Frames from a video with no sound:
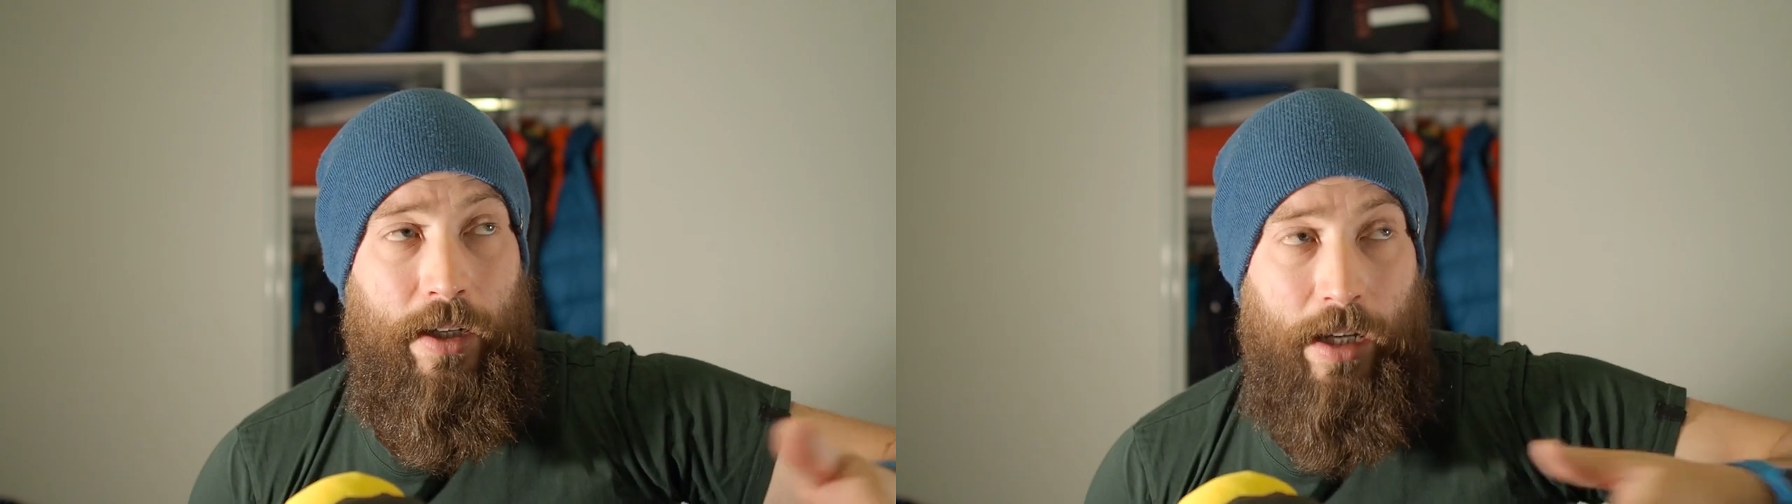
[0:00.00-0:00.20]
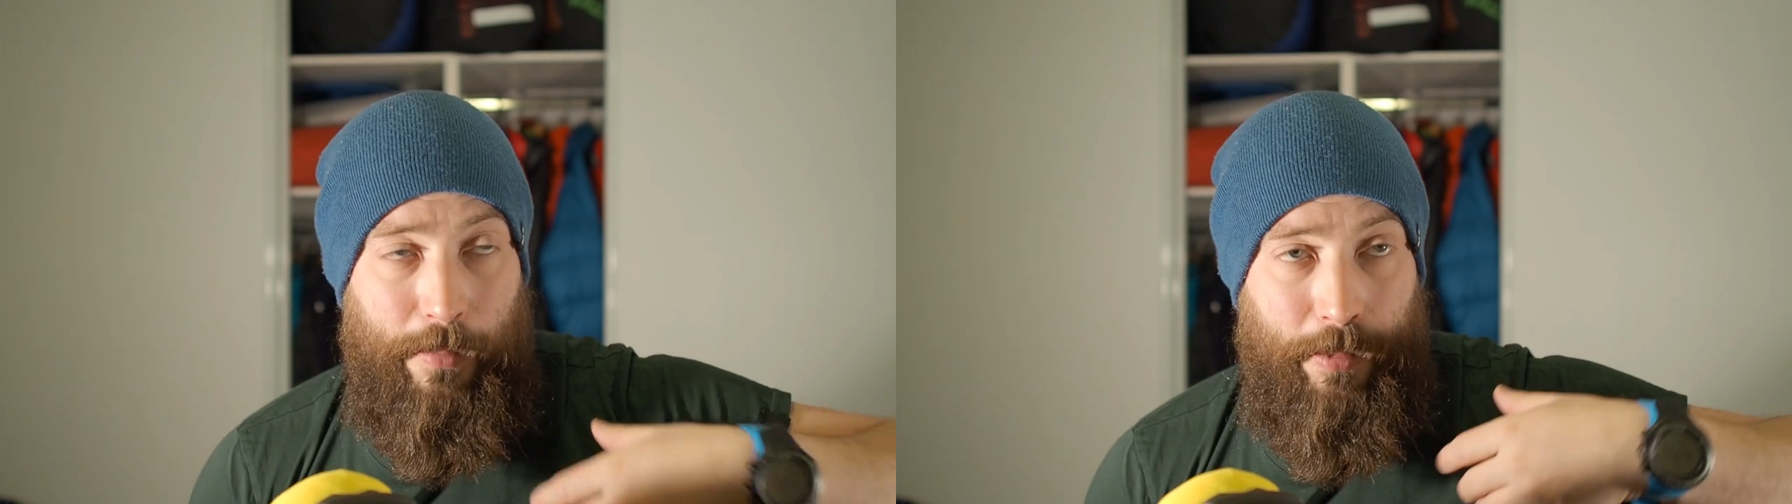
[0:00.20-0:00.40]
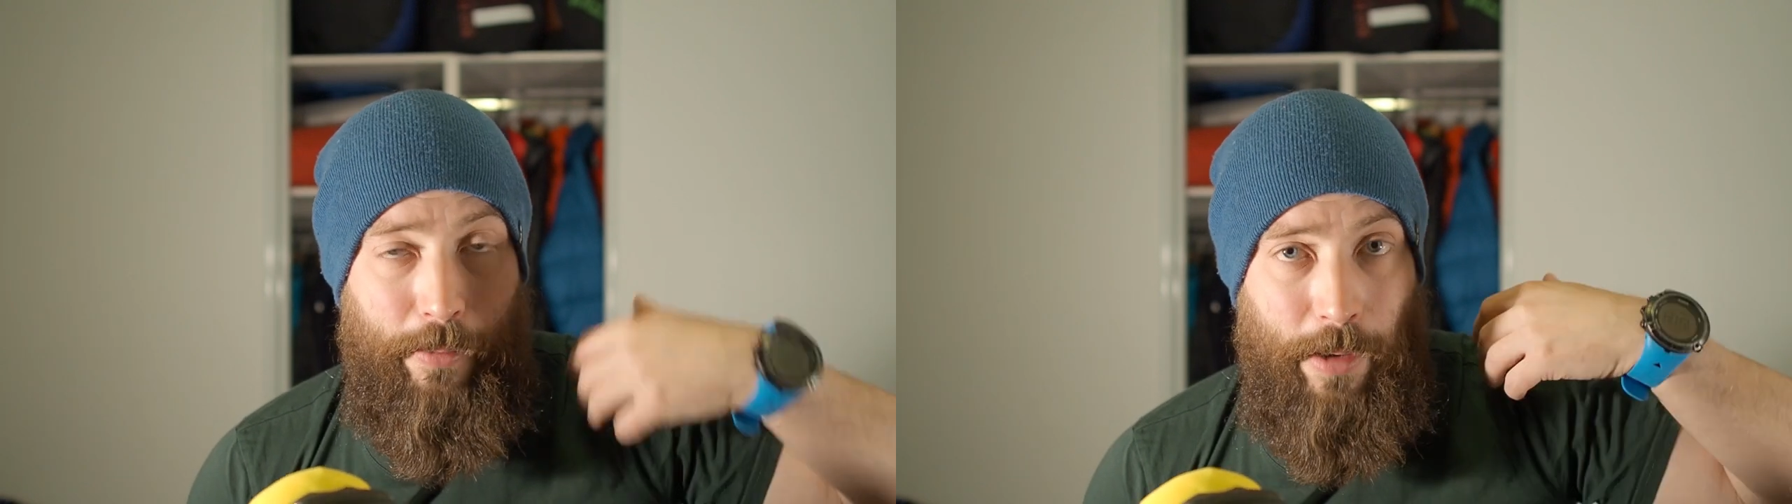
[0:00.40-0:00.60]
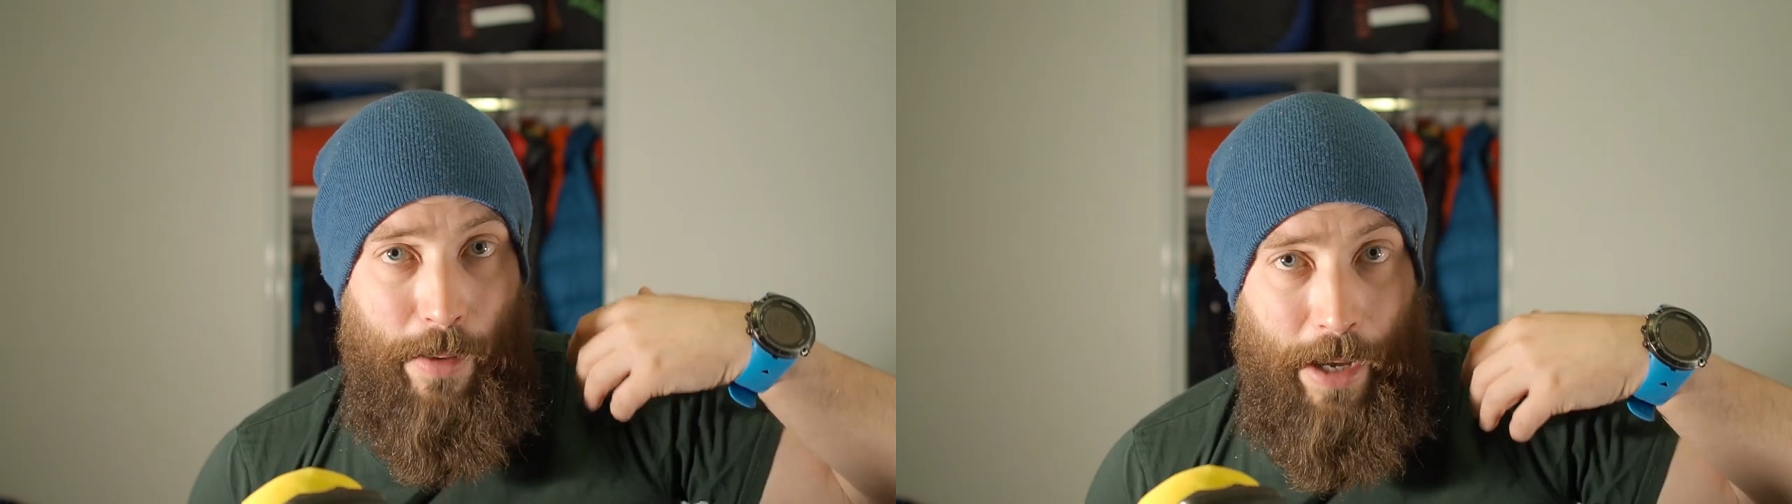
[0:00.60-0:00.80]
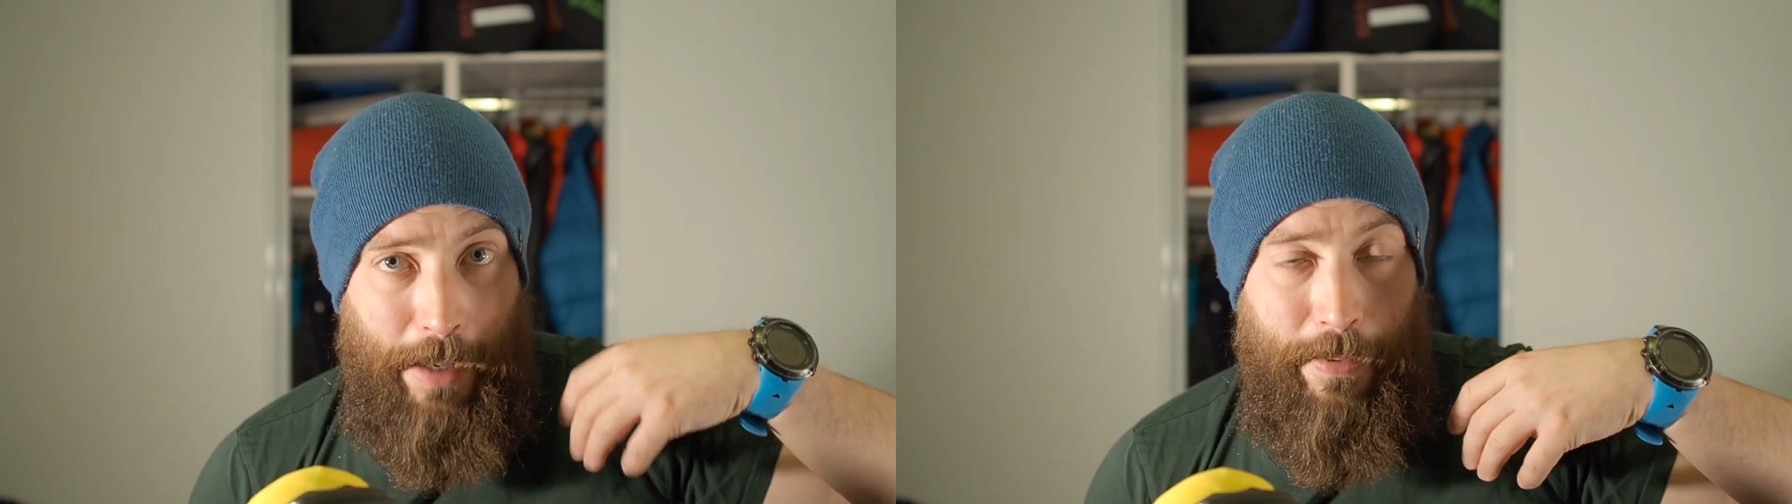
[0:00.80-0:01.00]
up on my
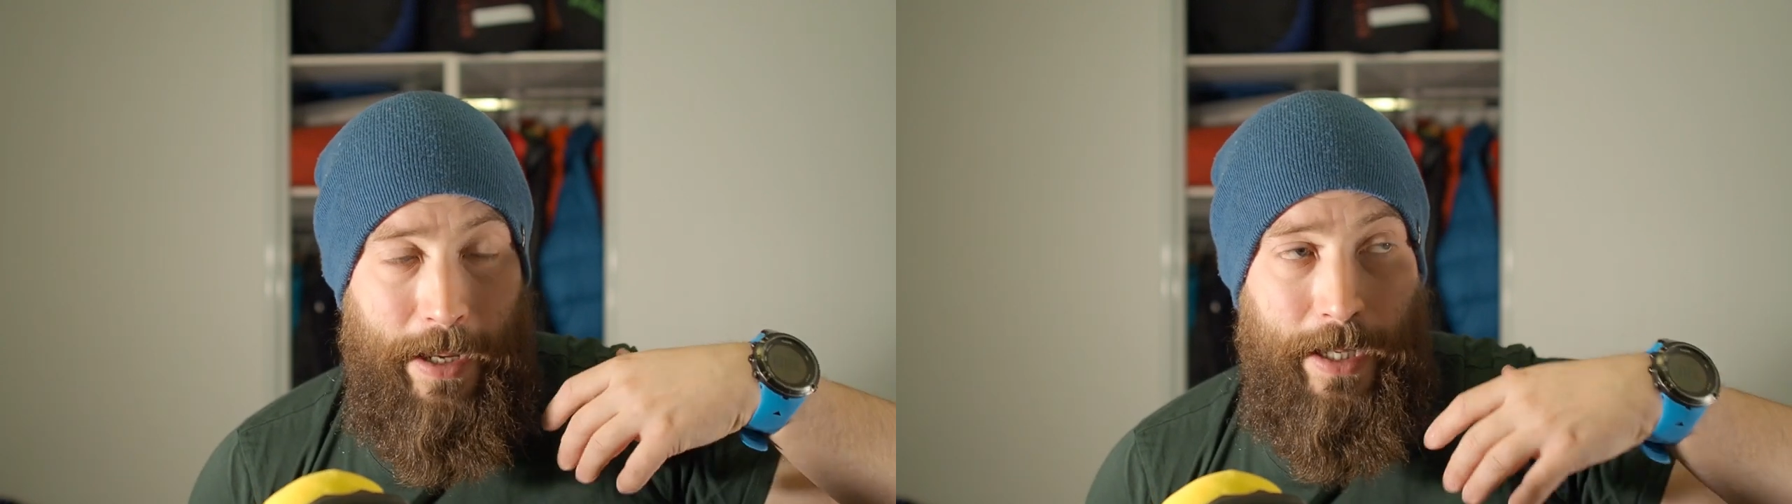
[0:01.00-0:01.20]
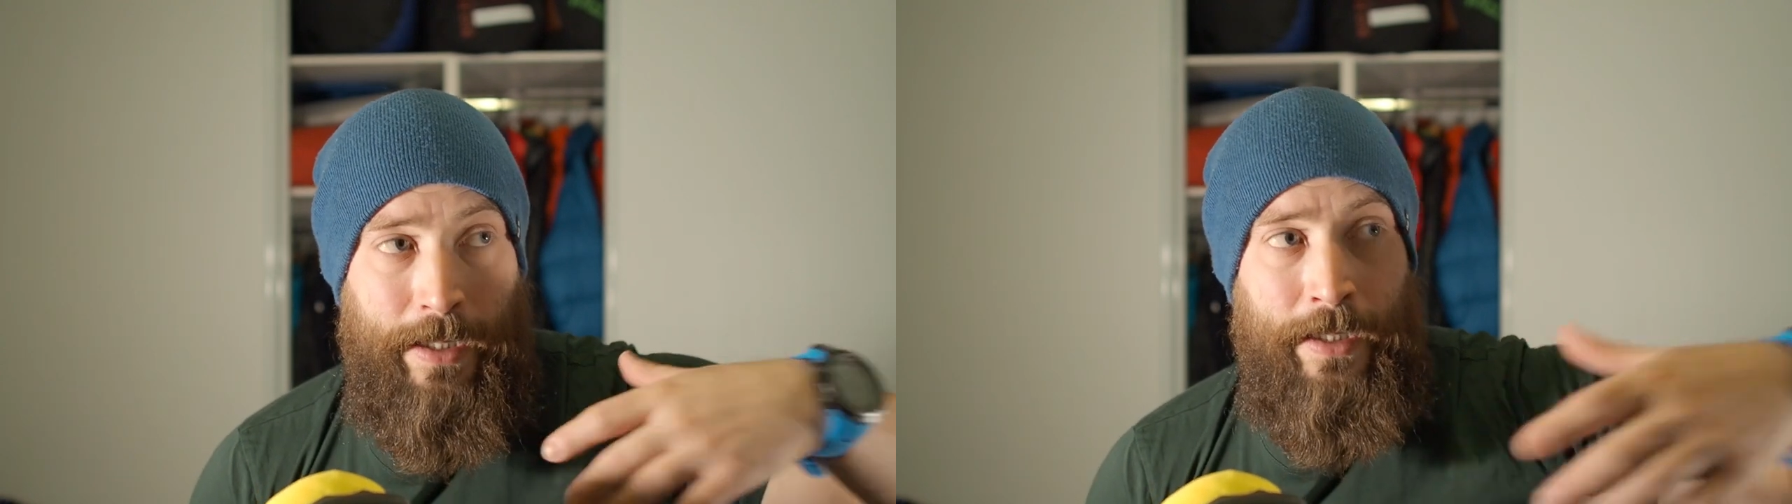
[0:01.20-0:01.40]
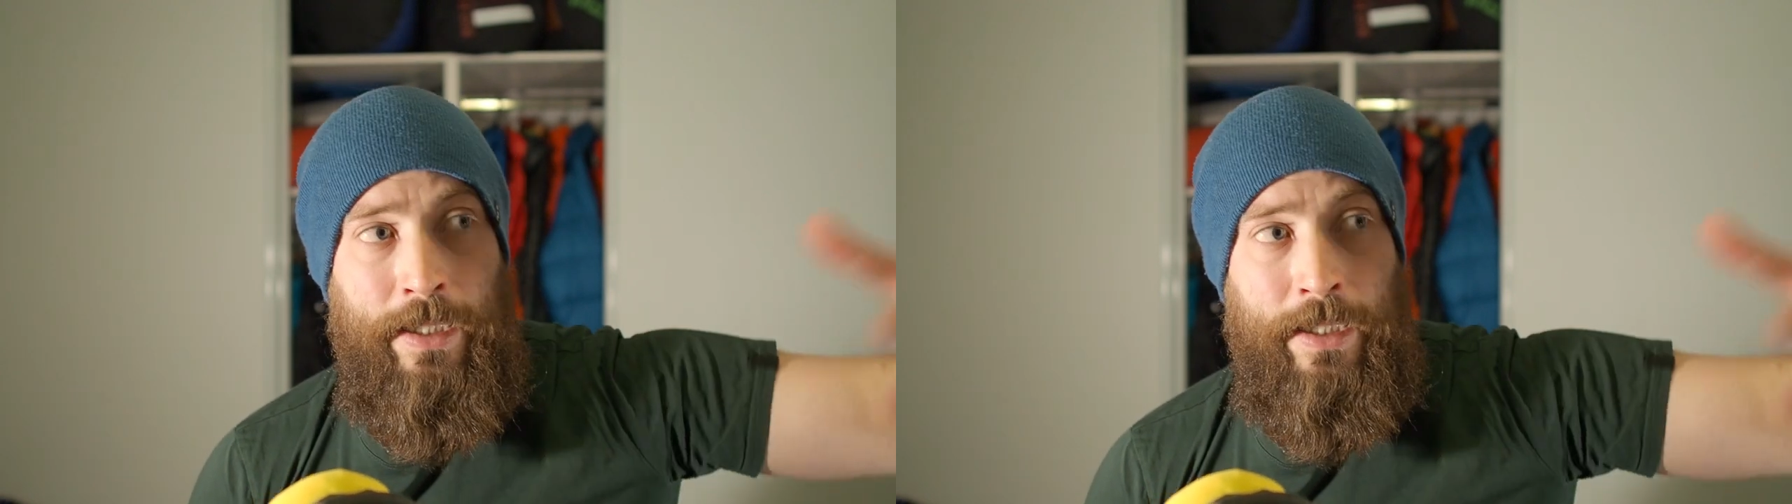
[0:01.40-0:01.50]
backpack